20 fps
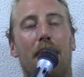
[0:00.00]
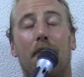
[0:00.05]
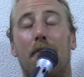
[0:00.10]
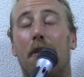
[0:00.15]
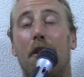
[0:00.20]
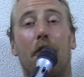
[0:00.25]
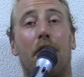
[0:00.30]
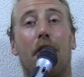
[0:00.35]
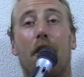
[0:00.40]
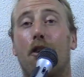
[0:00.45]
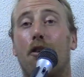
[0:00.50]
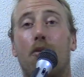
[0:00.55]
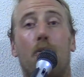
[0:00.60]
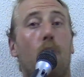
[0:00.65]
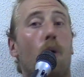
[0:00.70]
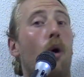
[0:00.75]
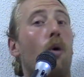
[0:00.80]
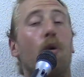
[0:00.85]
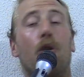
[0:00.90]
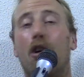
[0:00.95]
motherfuckers
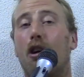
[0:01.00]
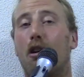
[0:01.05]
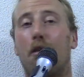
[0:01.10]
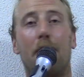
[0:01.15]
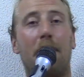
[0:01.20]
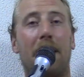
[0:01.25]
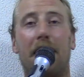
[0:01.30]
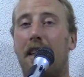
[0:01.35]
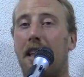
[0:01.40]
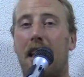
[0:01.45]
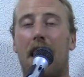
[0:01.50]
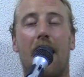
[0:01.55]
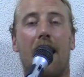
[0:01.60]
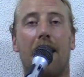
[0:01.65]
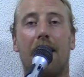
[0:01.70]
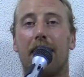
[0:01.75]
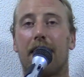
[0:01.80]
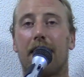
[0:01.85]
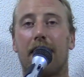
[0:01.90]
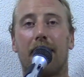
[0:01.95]
won't look me in the
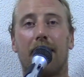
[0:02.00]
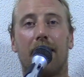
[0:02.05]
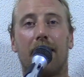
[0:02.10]
eyes.